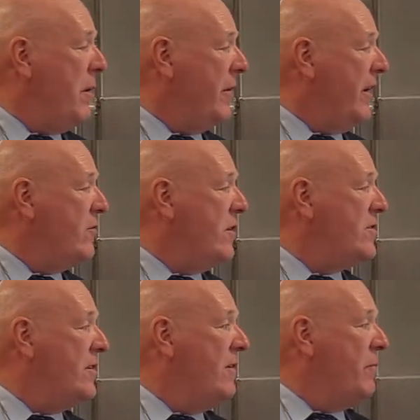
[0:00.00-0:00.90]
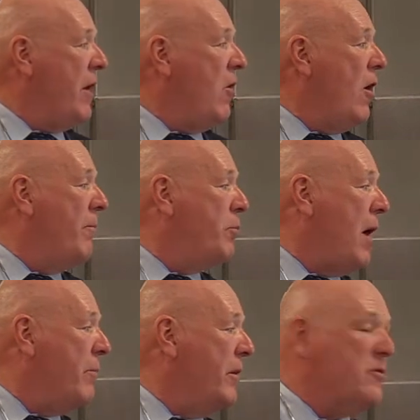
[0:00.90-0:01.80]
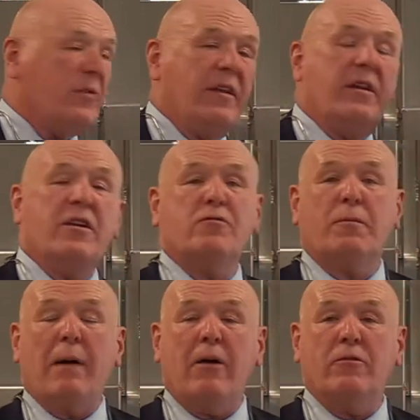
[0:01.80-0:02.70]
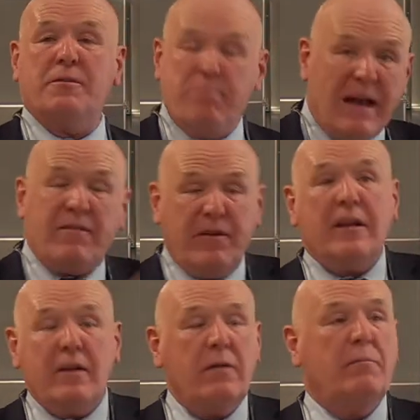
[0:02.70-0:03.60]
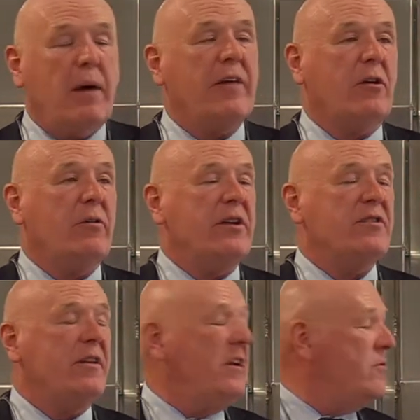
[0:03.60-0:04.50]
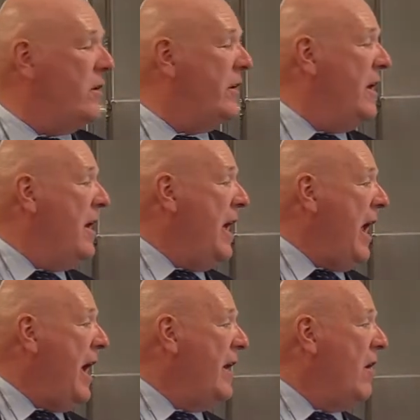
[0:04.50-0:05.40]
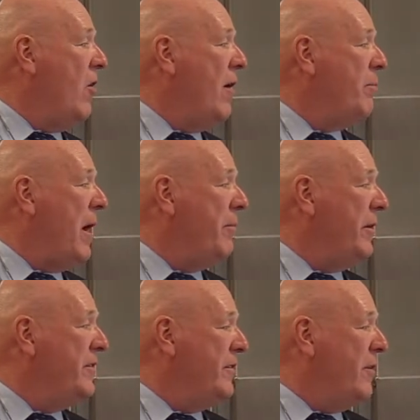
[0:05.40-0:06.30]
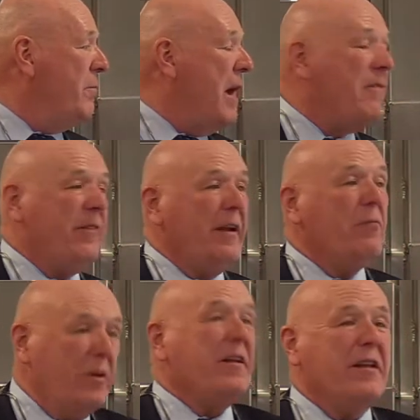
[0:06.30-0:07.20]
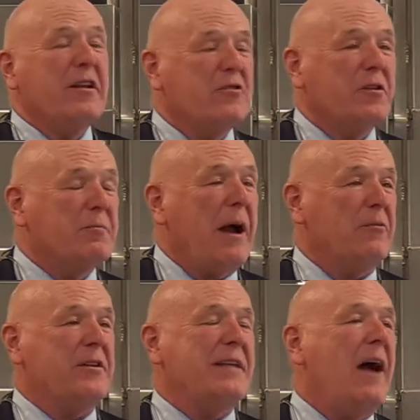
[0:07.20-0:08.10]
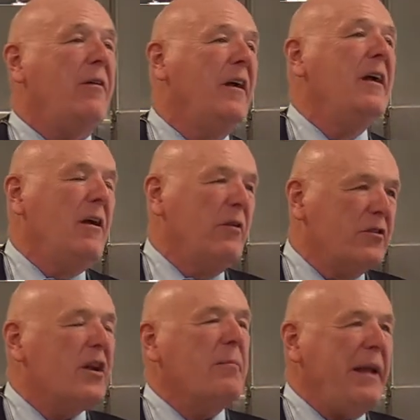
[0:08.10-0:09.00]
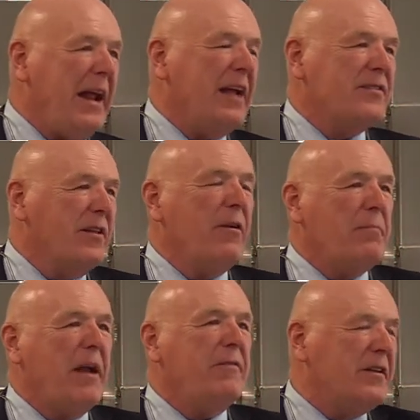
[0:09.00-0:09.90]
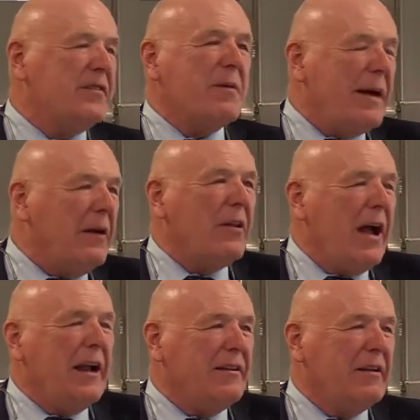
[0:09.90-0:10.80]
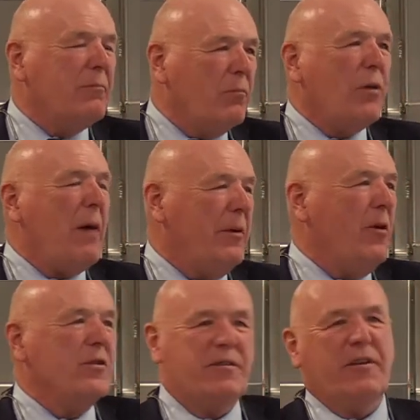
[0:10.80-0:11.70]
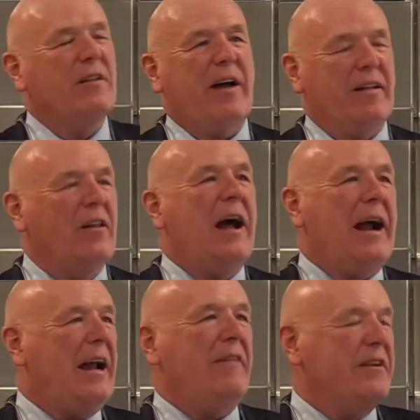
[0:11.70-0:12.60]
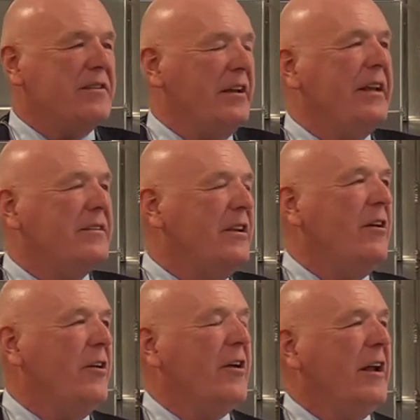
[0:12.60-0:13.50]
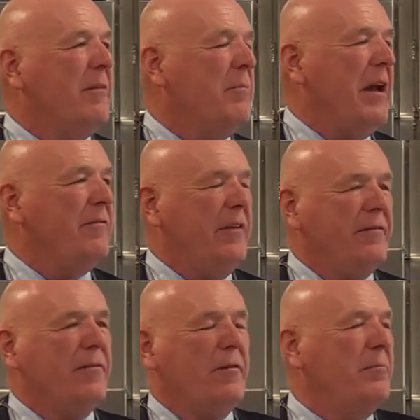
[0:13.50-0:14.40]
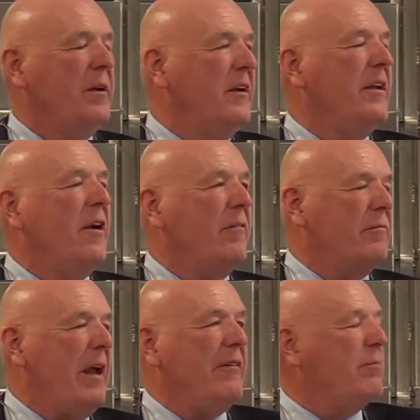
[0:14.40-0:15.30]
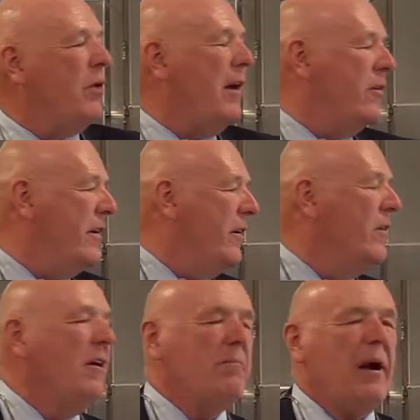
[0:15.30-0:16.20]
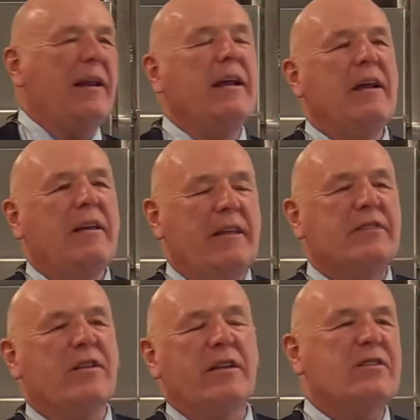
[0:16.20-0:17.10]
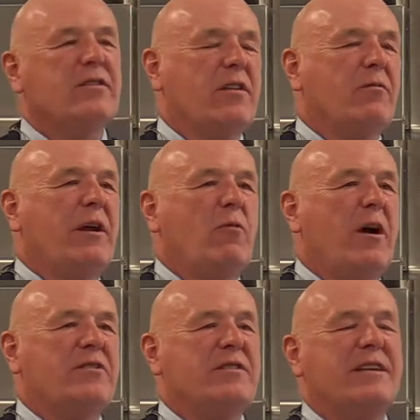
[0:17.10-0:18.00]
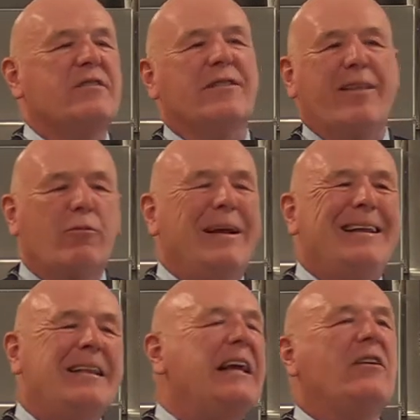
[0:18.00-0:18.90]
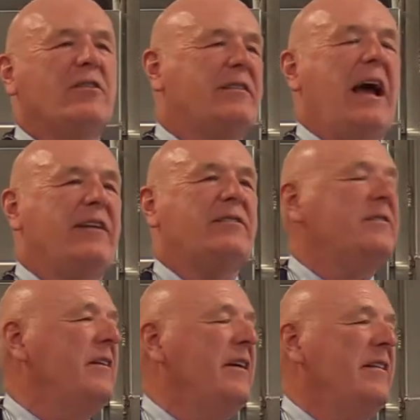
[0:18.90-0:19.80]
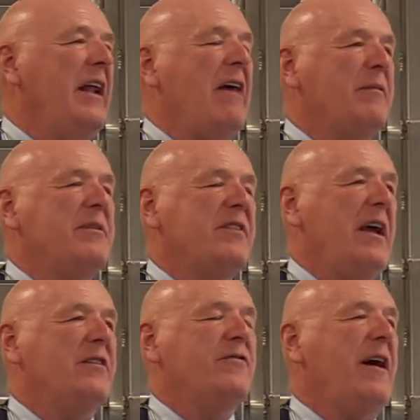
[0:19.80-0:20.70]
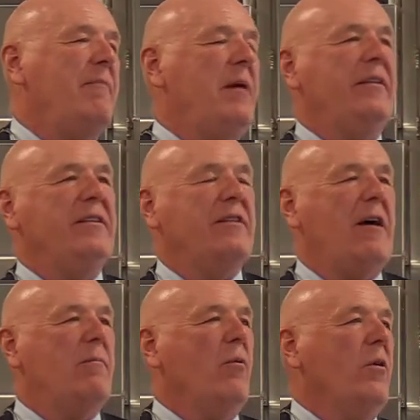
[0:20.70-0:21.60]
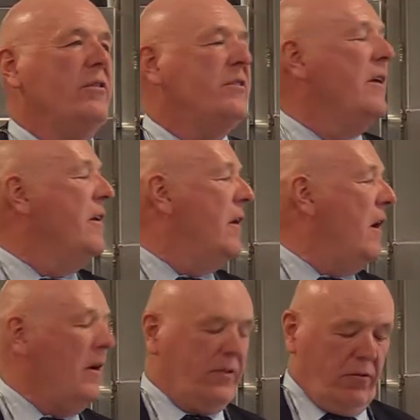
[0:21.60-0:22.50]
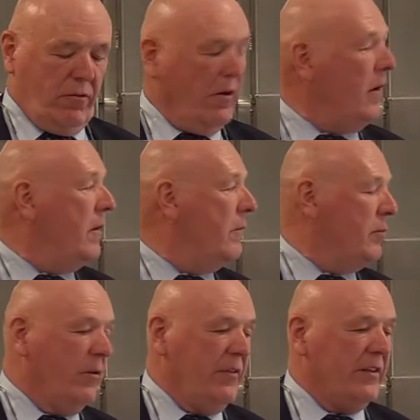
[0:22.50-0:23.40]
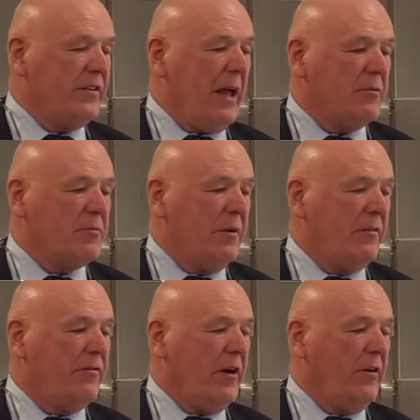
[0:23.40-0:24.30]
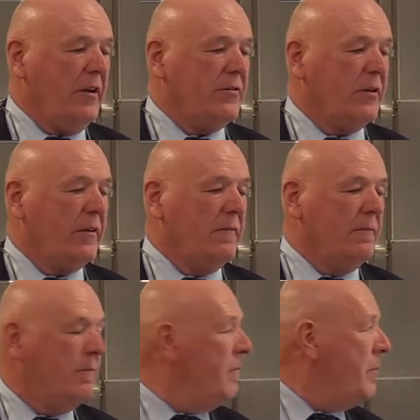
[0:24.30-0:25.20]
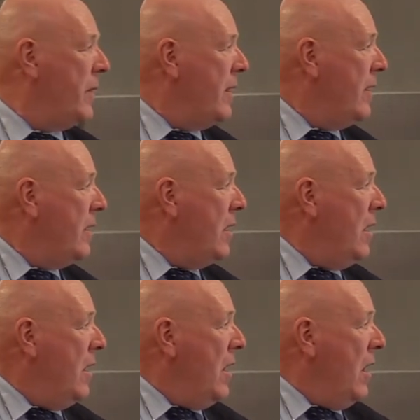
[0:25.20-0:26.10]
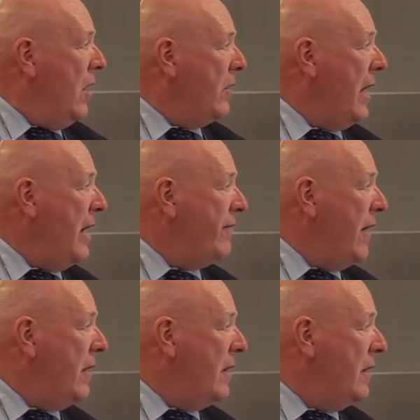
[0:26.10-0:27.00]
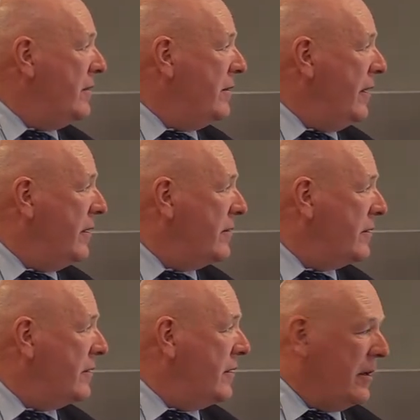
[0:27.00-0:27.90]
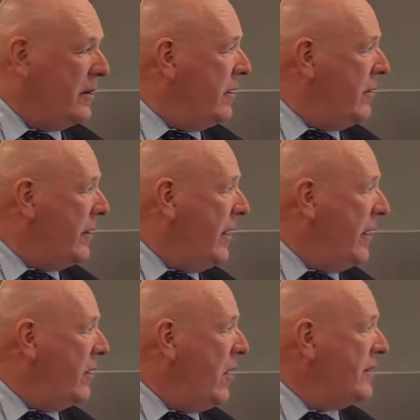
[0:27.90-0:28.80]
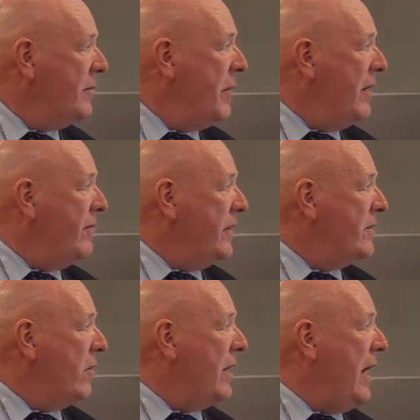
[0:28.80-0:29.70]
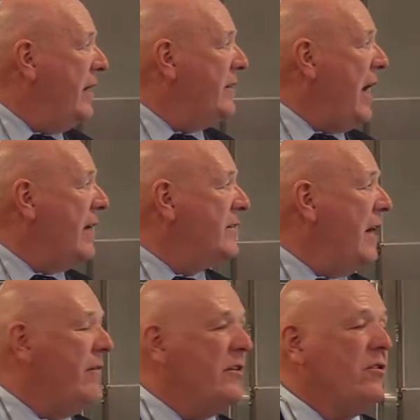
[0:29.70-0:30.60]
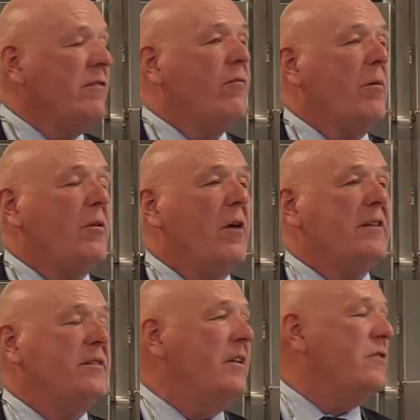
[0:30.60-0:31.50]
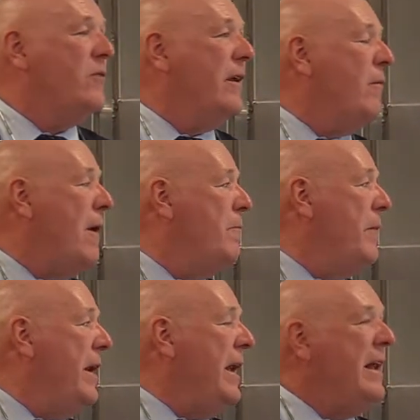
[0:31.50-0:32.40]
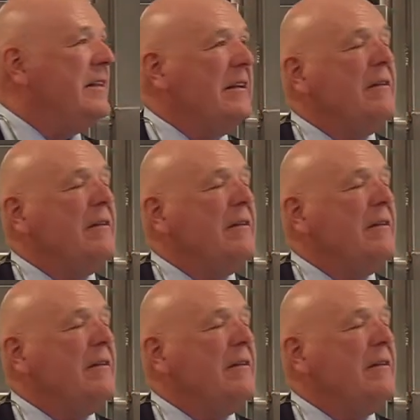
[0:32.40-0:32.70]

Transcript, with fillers: public interest? Are all properties within the district boundaries benefited by the creation of the district? And are all properties that are benefited within the district's boundaries? Now, there's going to be an ancillary benefit that's outlined. You know, property owners, if you live on the line, obviously, you know, you're going to get a benefit from you know having Plotterkill. But these are these are the three questions. These are the three legal tests that have to be satisfied by these town boards uh, to uh, approve the establishment of a fire district. Okay, follow, uh, let's see. Let's click. Okay, costs and benefits. Okay, tax levy is uniform across the district. Well, it,